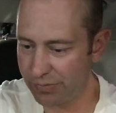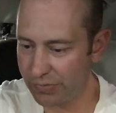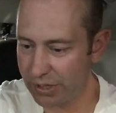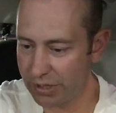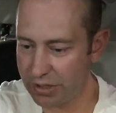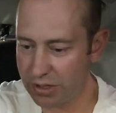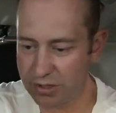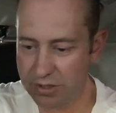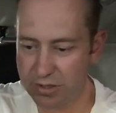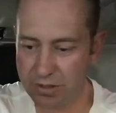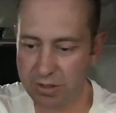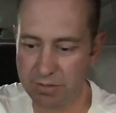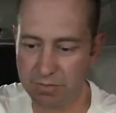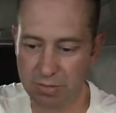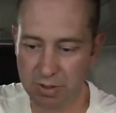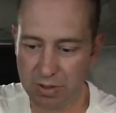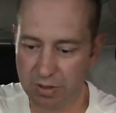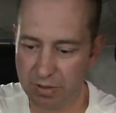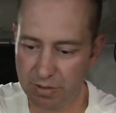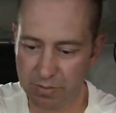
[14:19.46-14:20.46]
Just
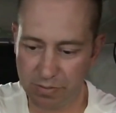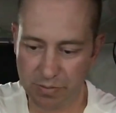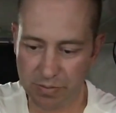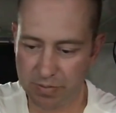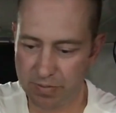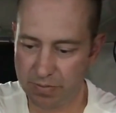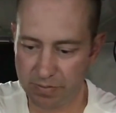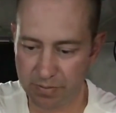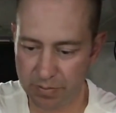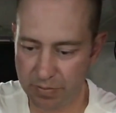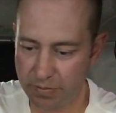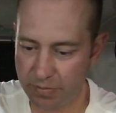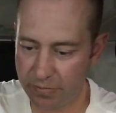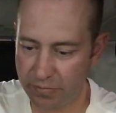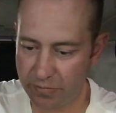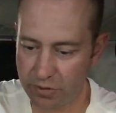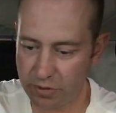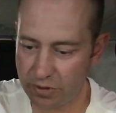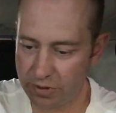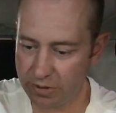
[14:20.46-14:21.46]
a
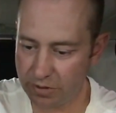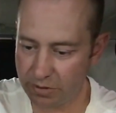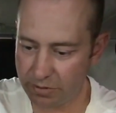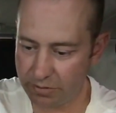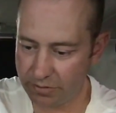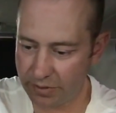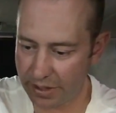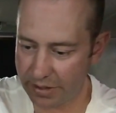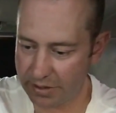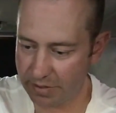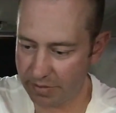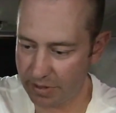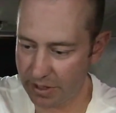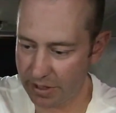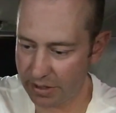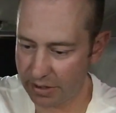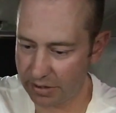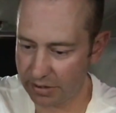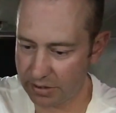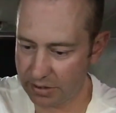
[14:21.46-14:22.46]
few little facts
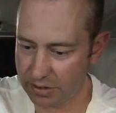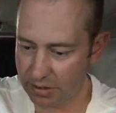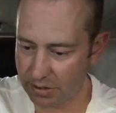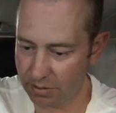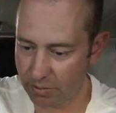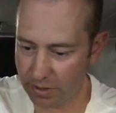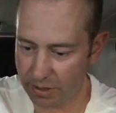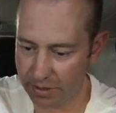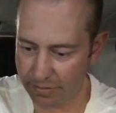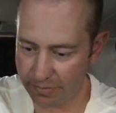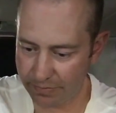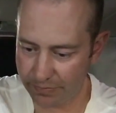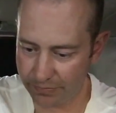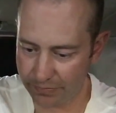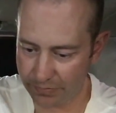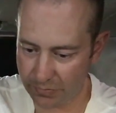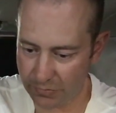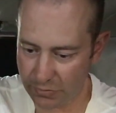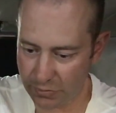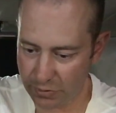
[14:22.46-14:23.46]
about it. So
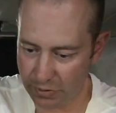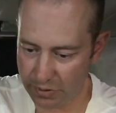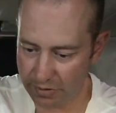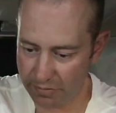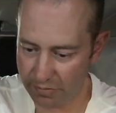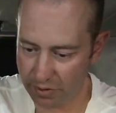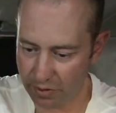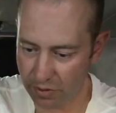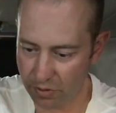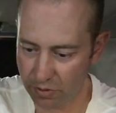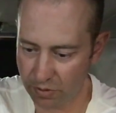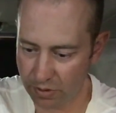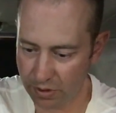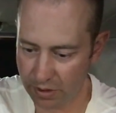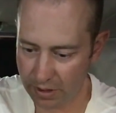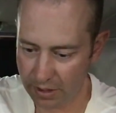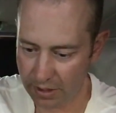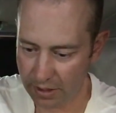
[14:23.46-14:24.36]
twin fill,